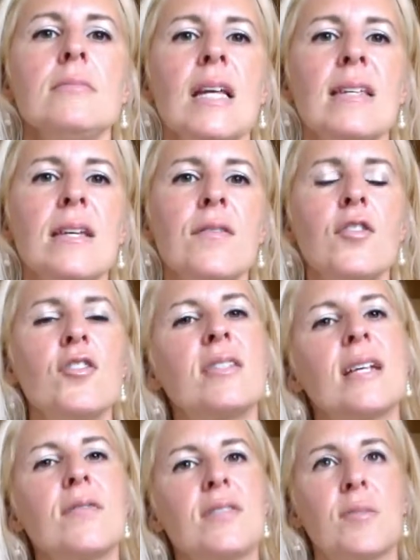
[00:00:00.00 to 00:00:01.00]
Give
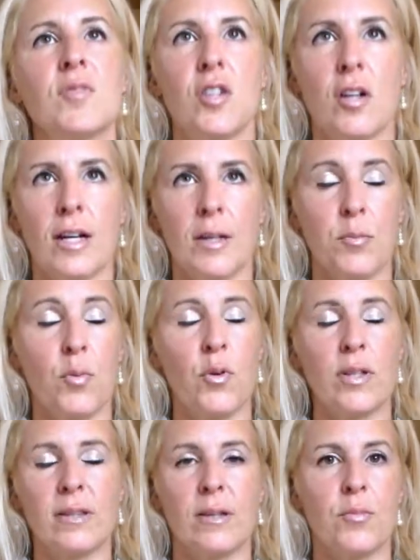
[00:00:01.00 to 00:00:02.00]
yourself some time.
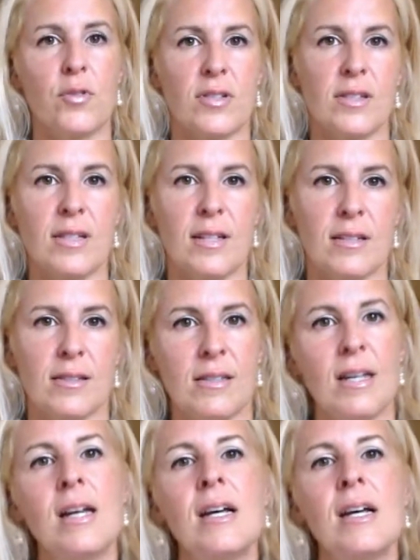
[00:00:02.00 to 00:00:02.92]
Point number 6.